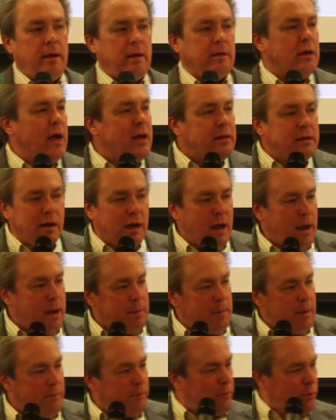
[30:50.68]
Not that
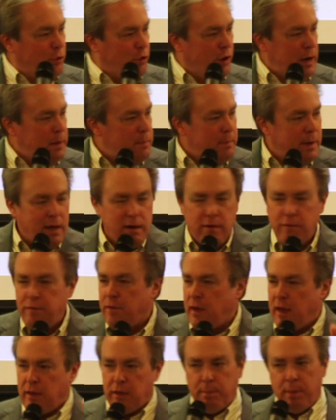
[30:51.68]
I'm a great man of
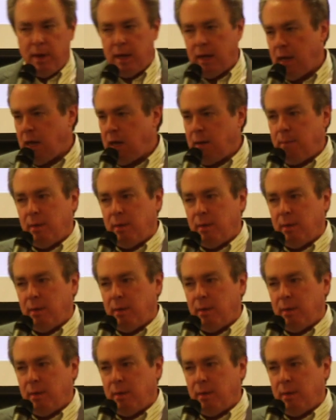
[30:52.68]
faith by any